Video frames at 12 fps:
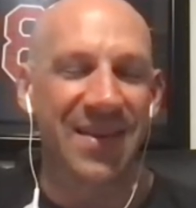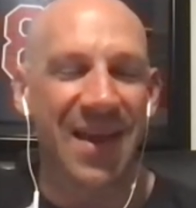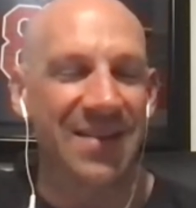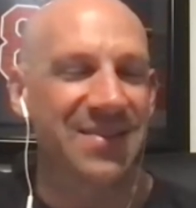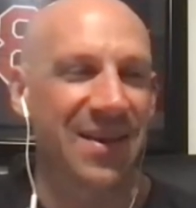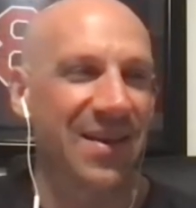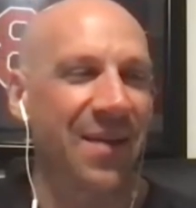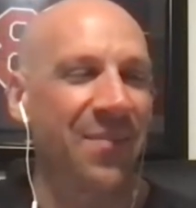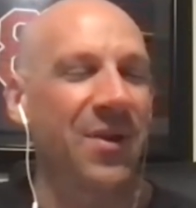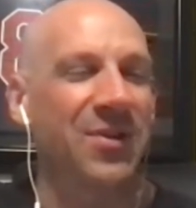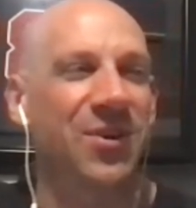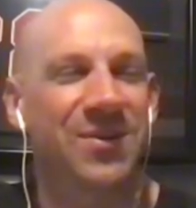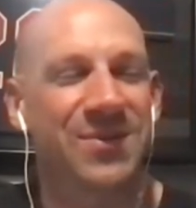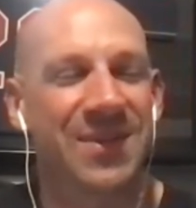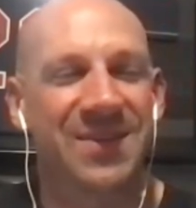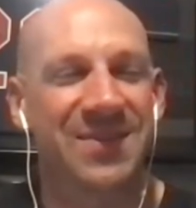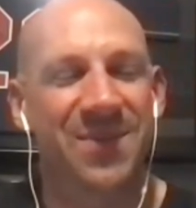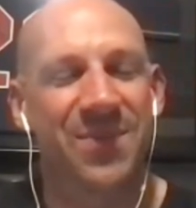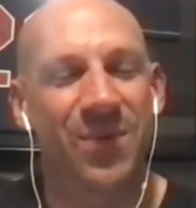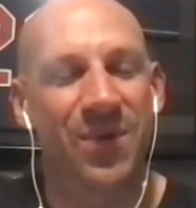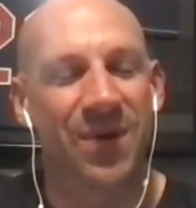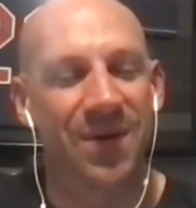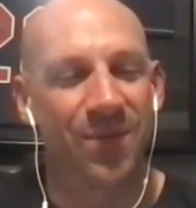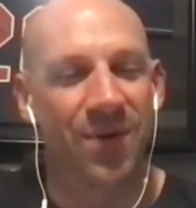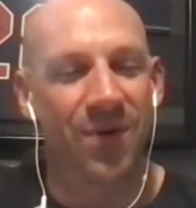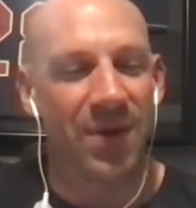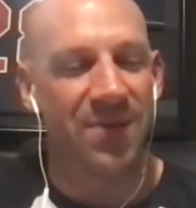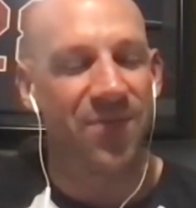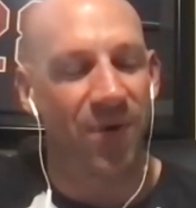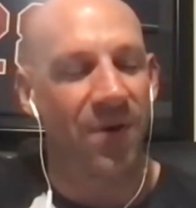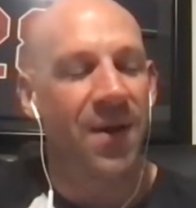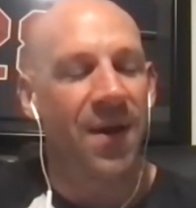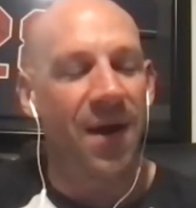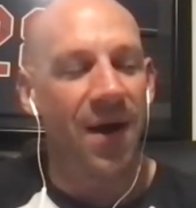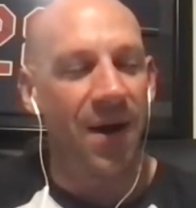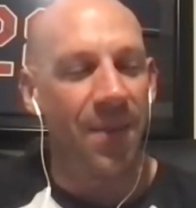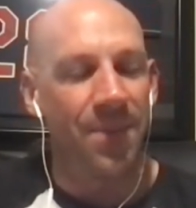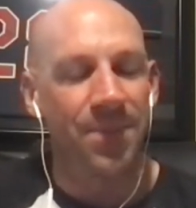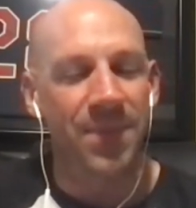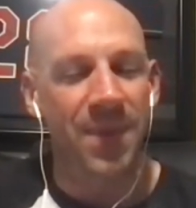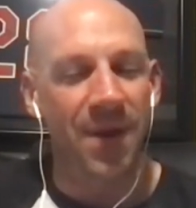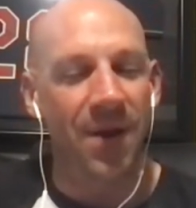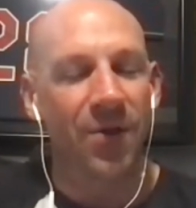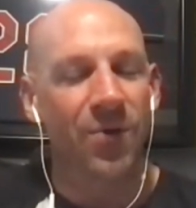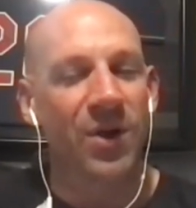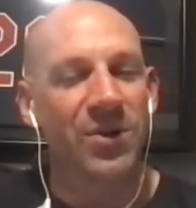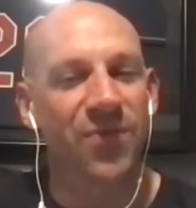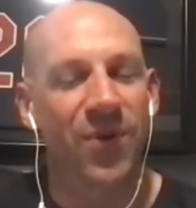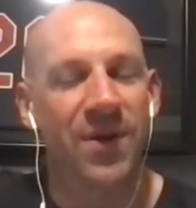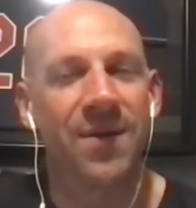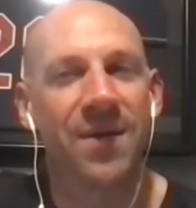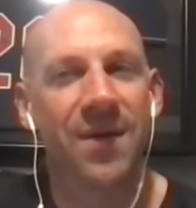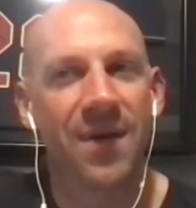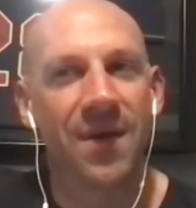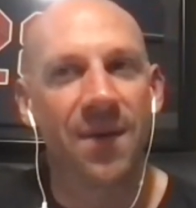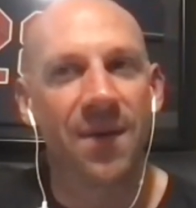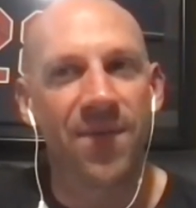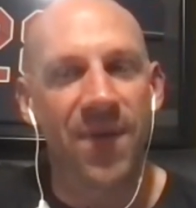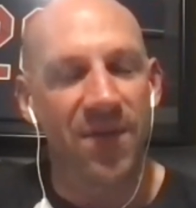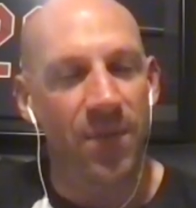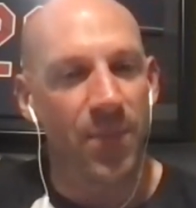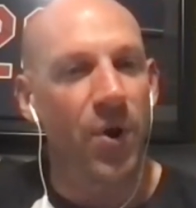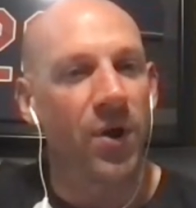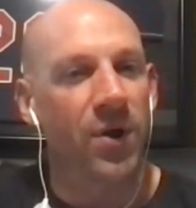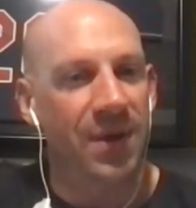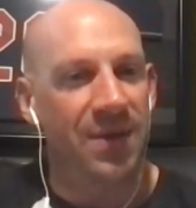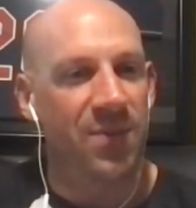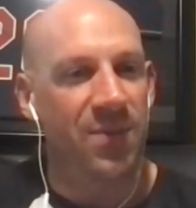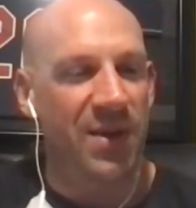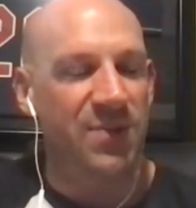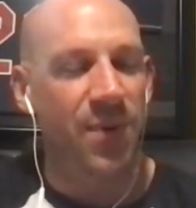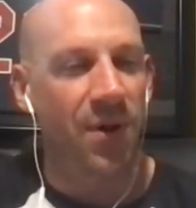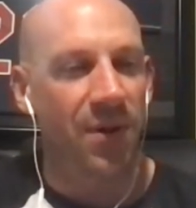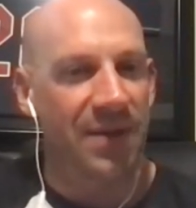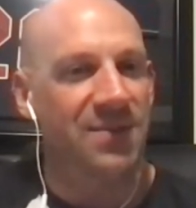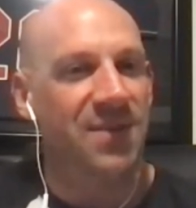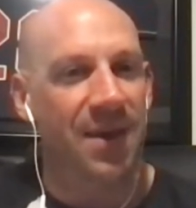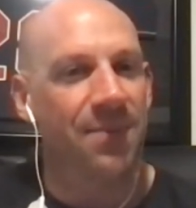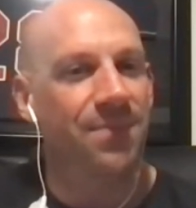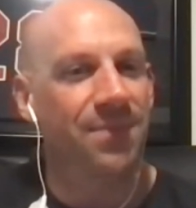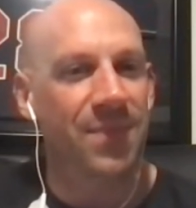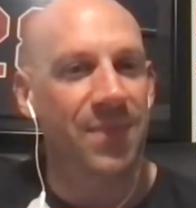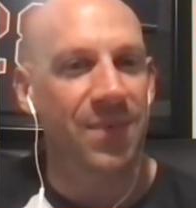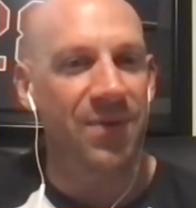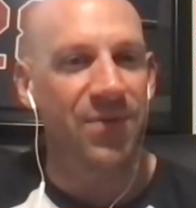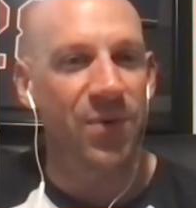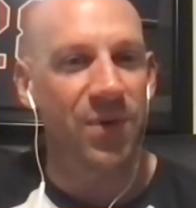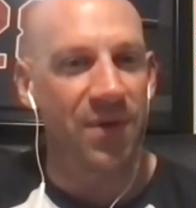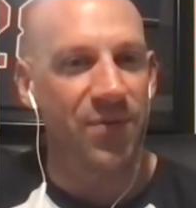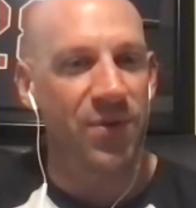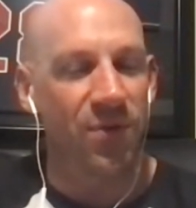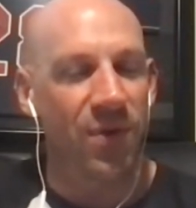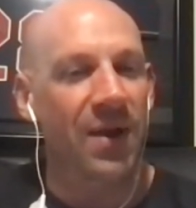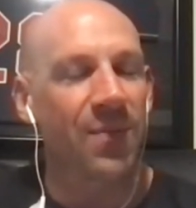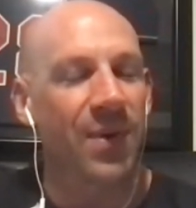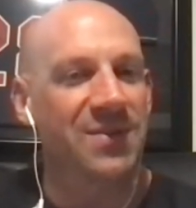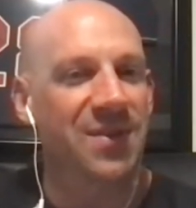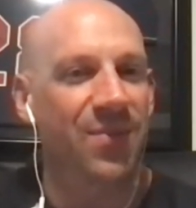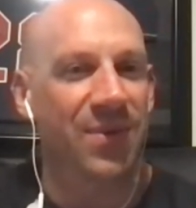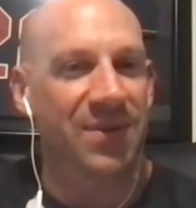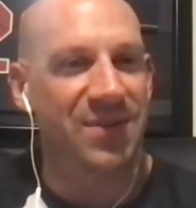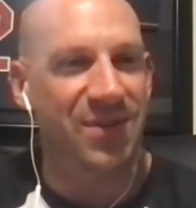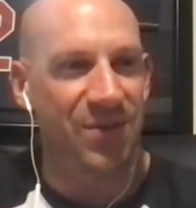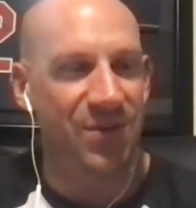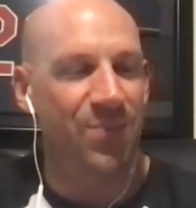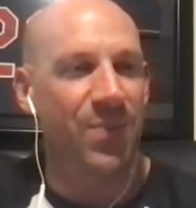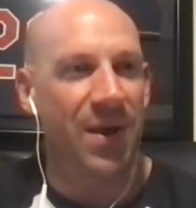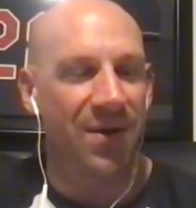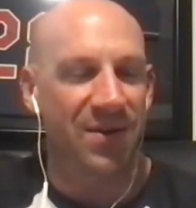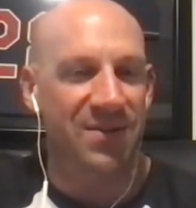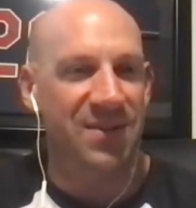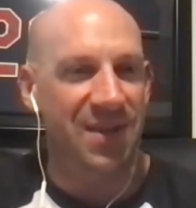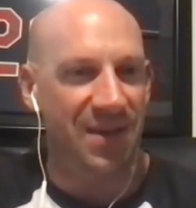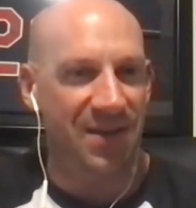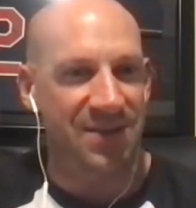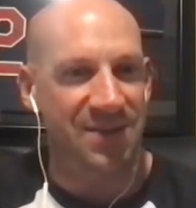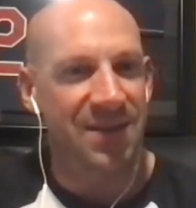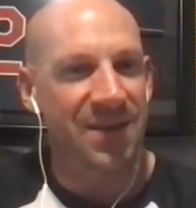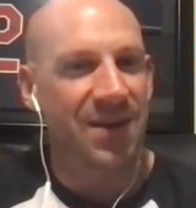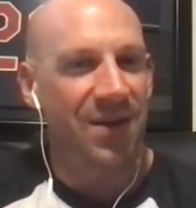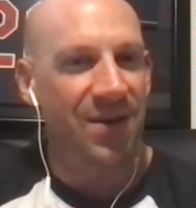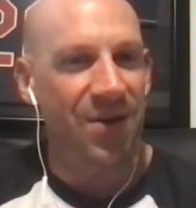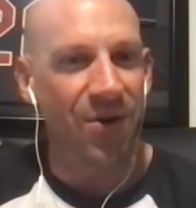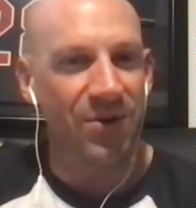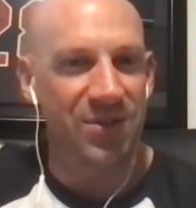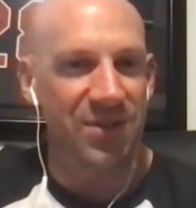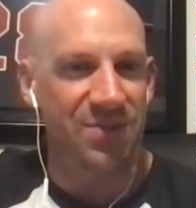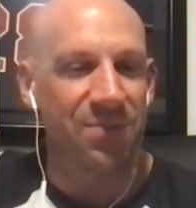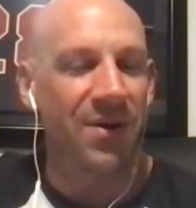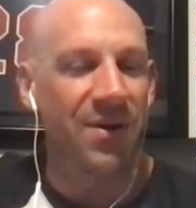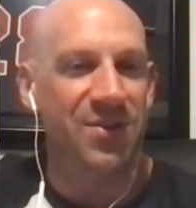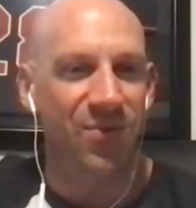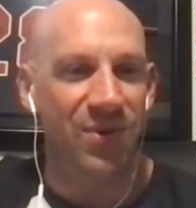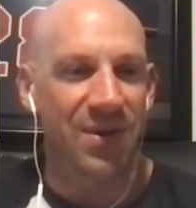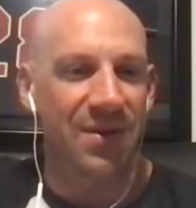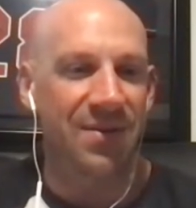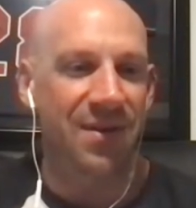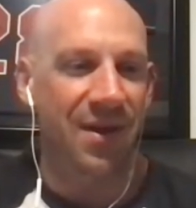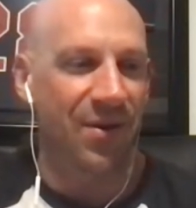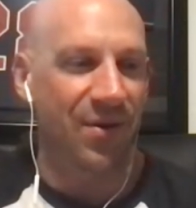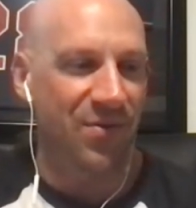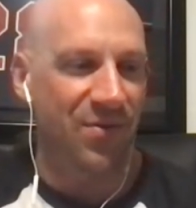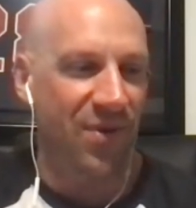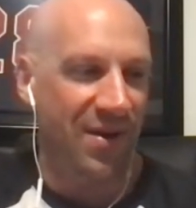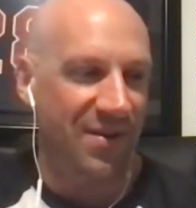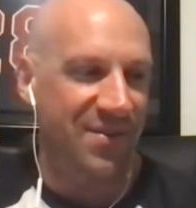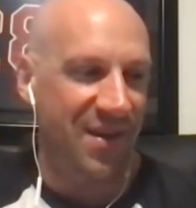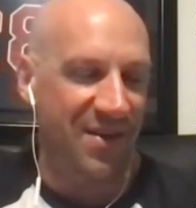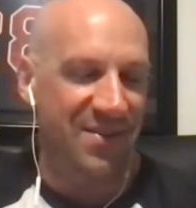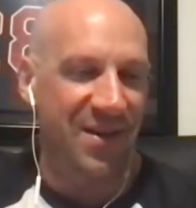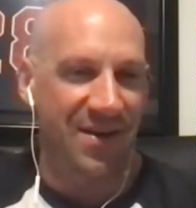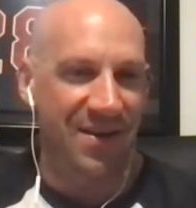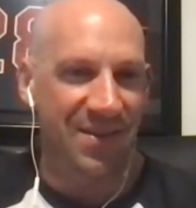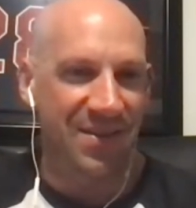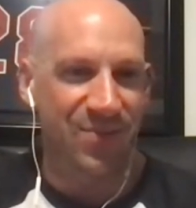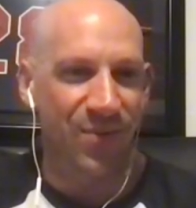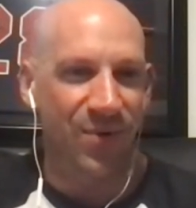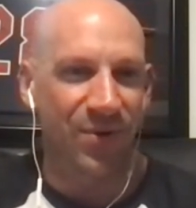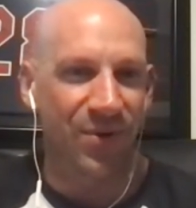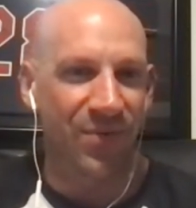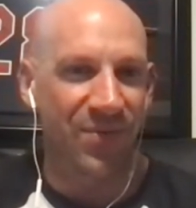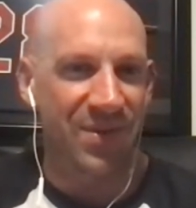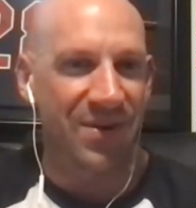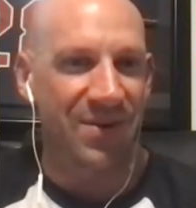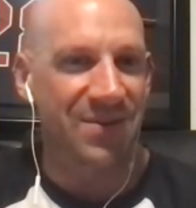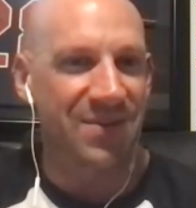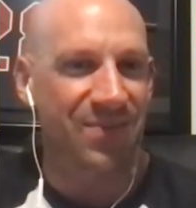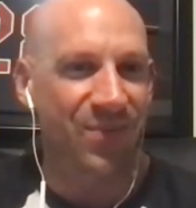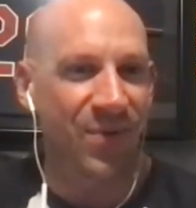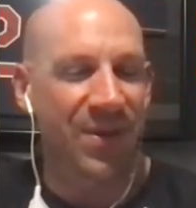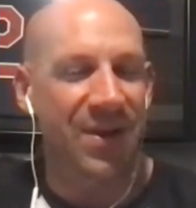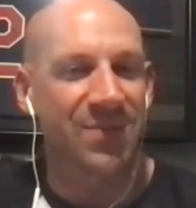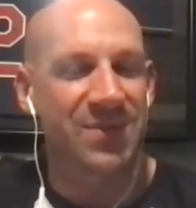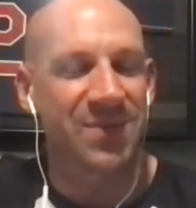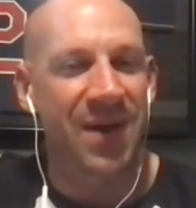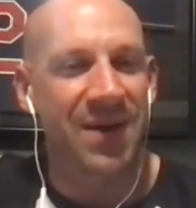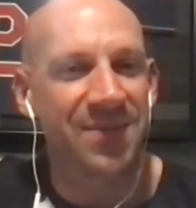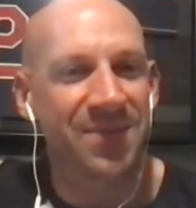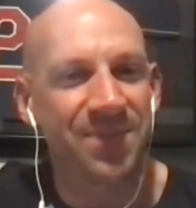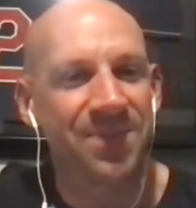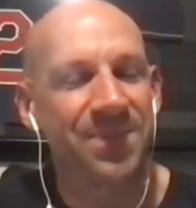yeah, I'm not sure it's not something we're all ready for. Another question for you. Favorite book in the baseball landscape? If you could recommend something to parents, kids, coaches, must read. I know you've read a ton in this world over the years. One that comes to mind?